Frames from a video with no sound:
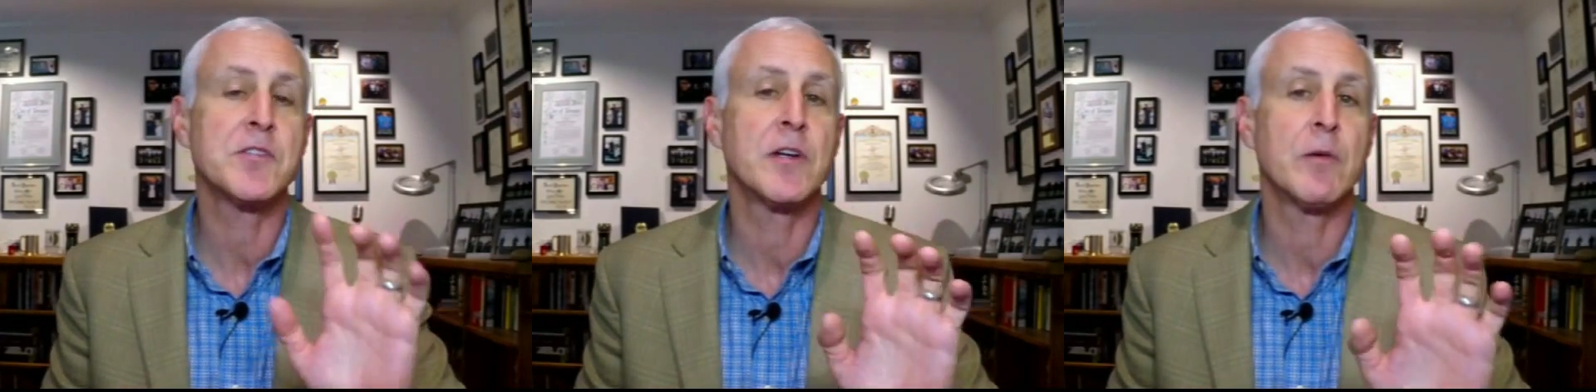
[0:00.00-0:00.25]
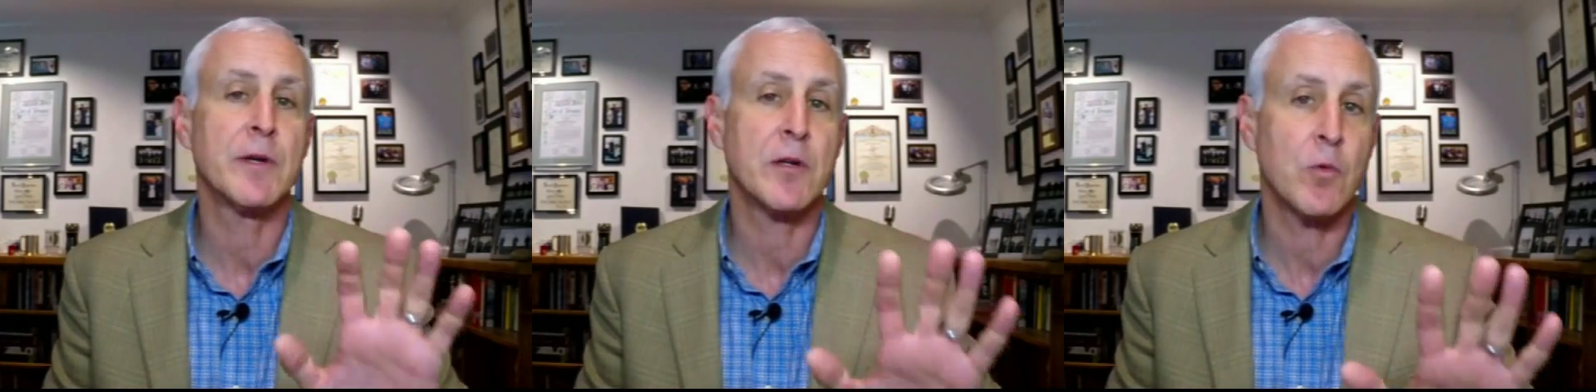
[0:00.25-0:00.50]
that
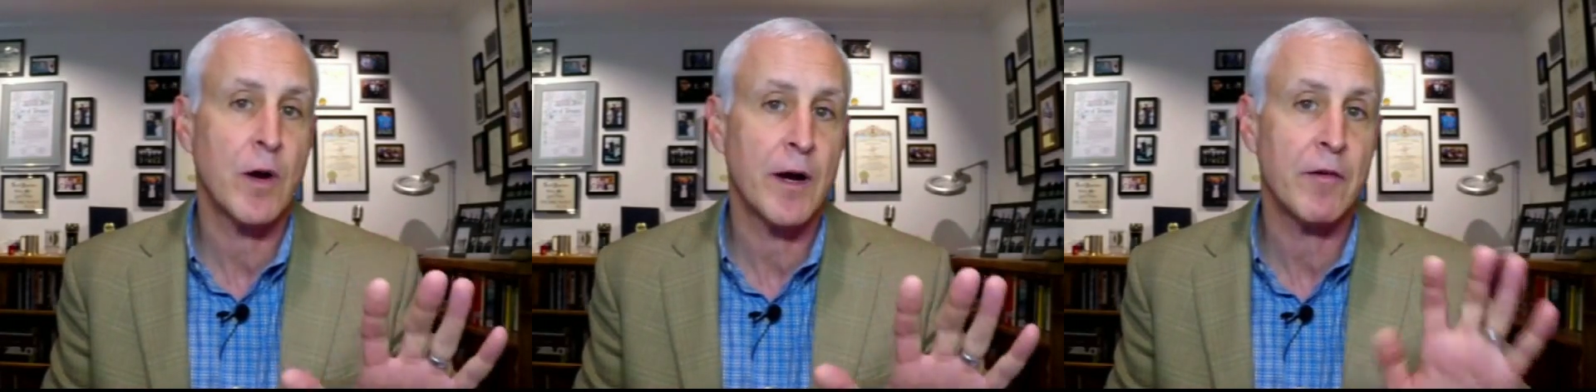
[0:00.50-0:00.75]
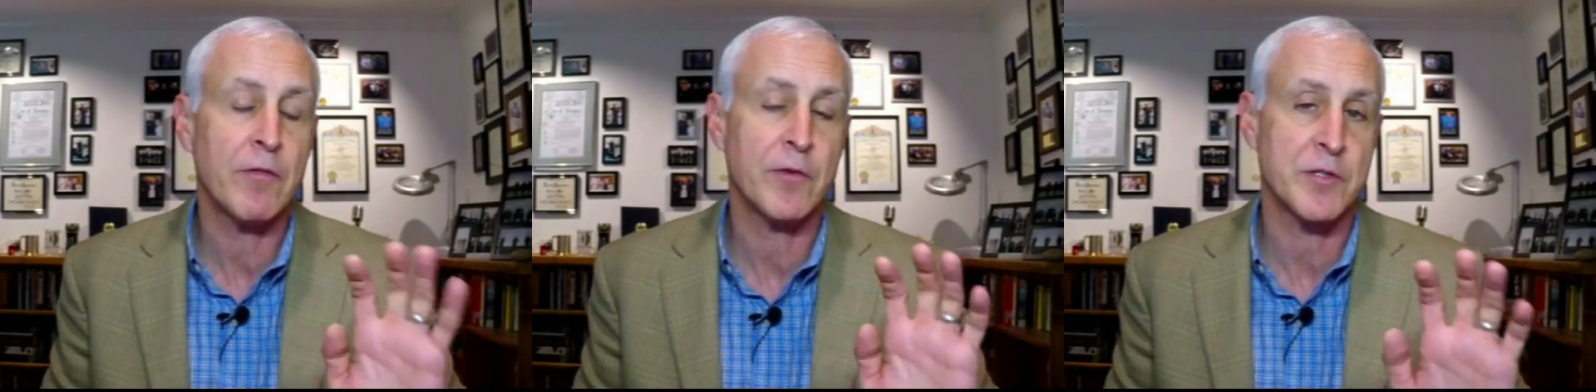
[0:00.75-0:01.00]
are
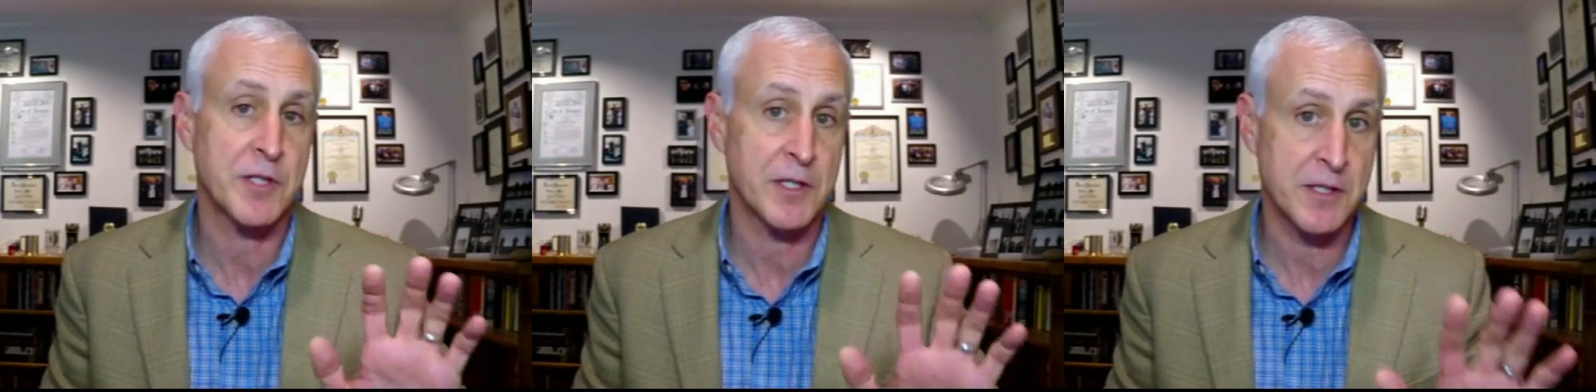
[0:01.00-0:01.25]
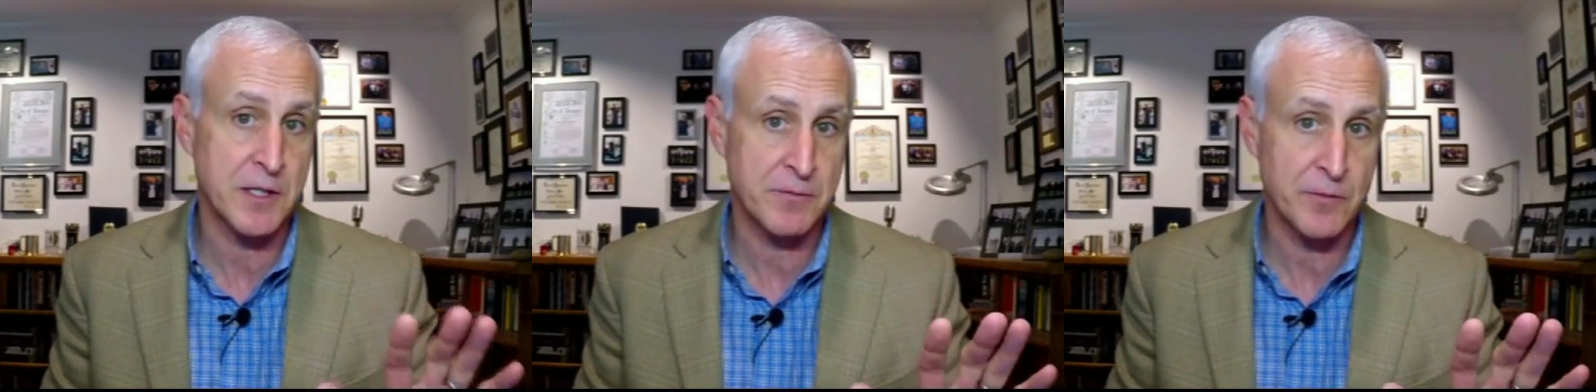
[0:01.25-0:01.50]
required for
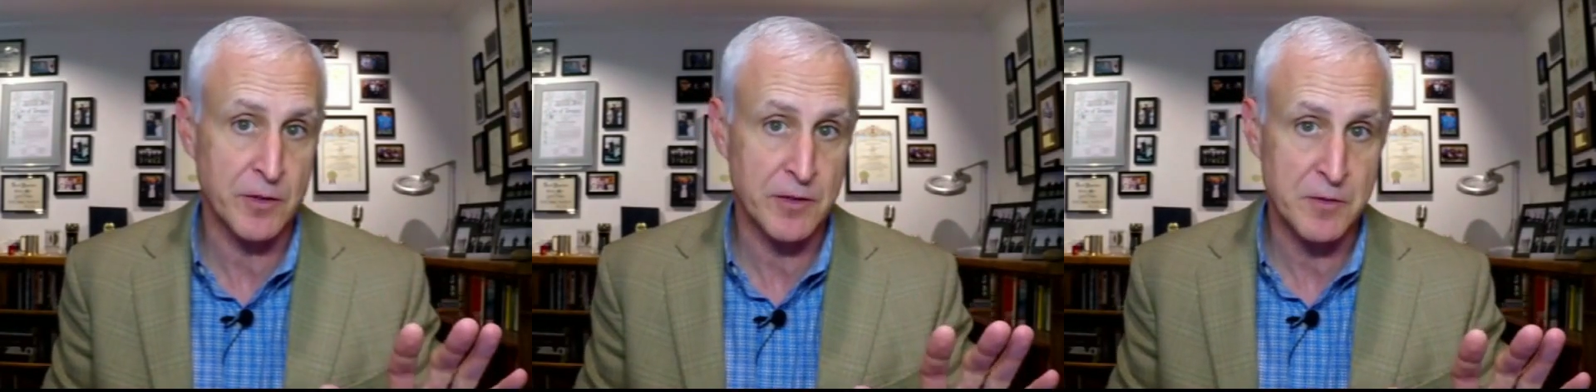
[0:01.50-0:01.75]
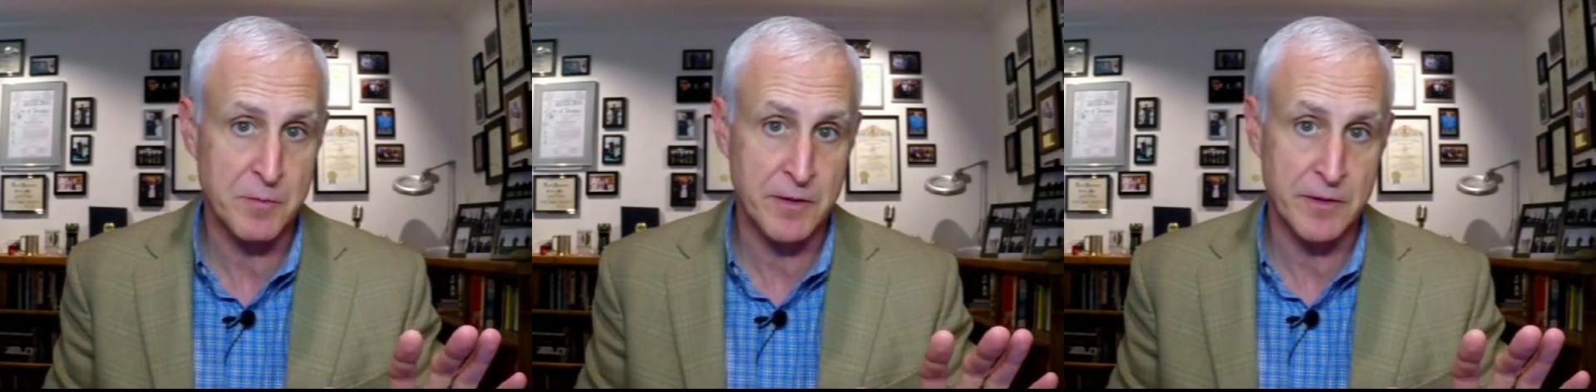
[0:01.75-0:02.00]
successful
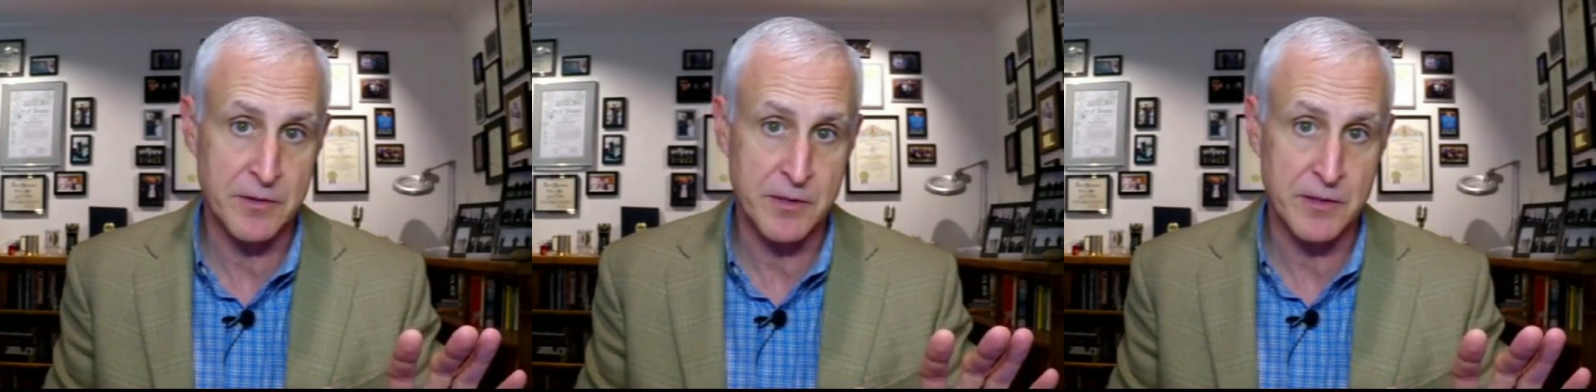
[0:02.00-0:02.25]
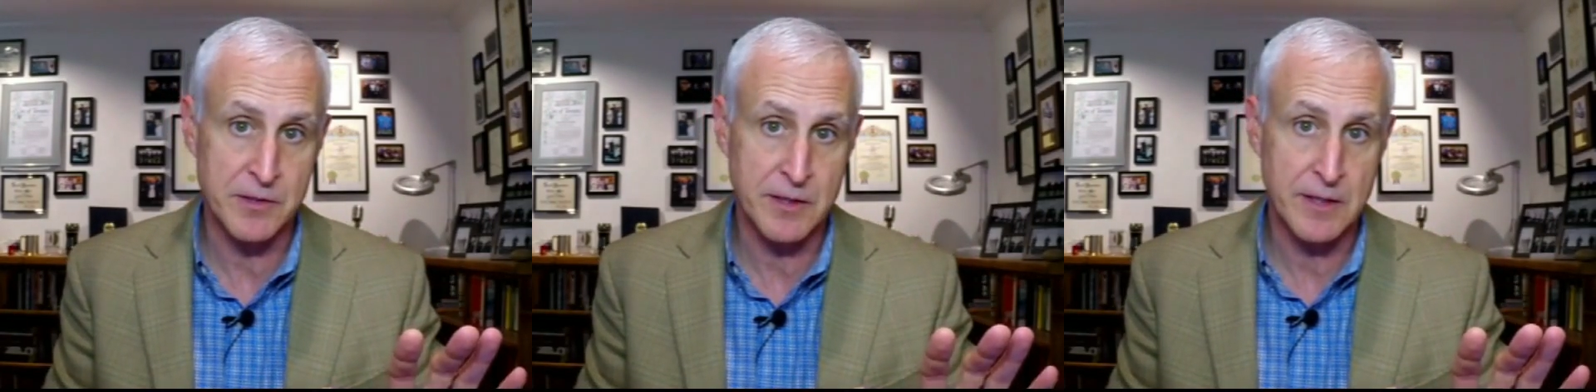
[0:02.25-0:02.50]

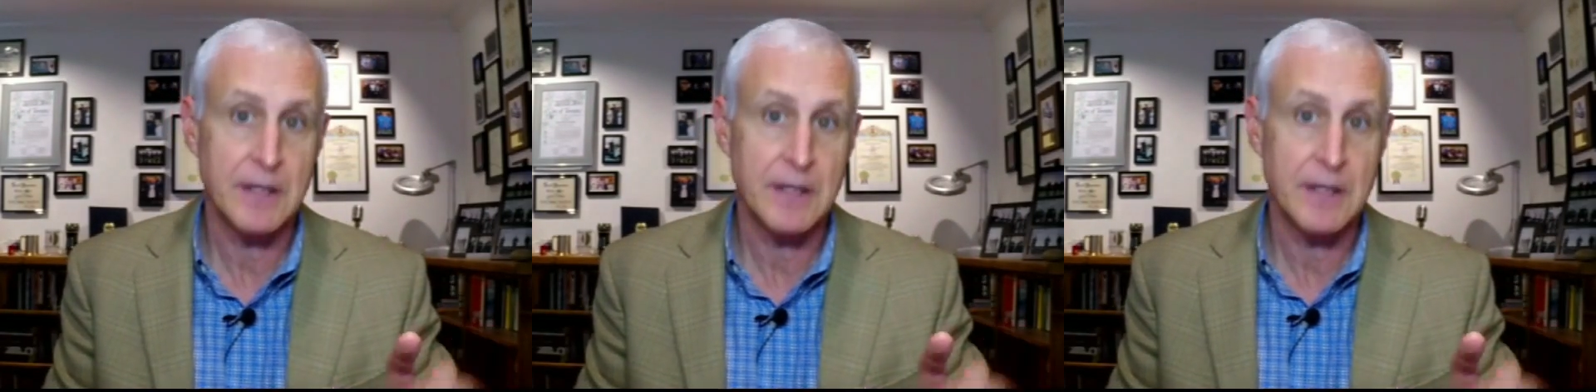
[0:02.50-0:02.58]
conspiracies.